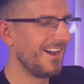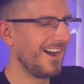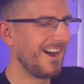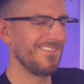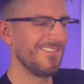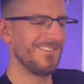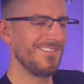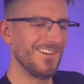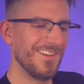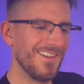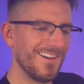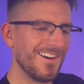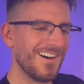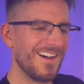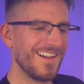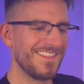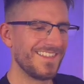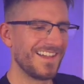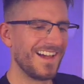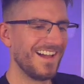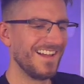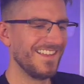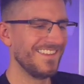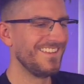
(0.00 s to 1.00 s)
I really like
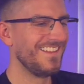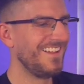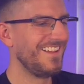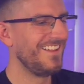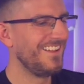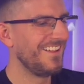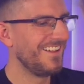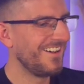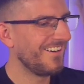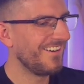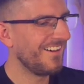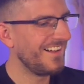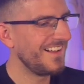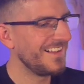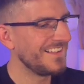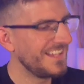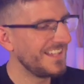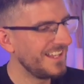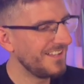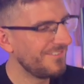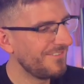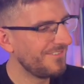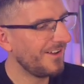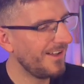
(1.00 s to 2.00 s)
that. Like,
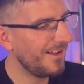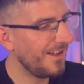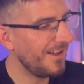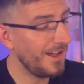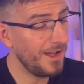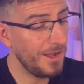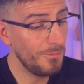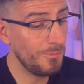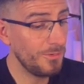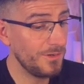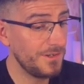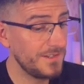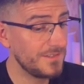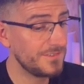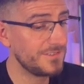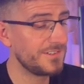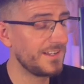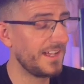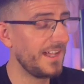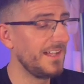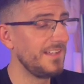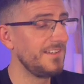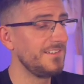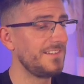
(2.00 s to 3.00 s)
if I wouldn't
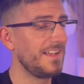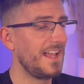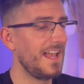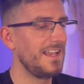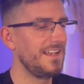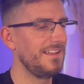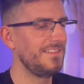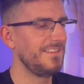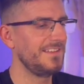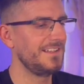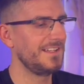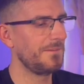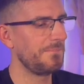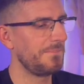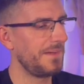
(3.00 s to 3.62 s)
change anything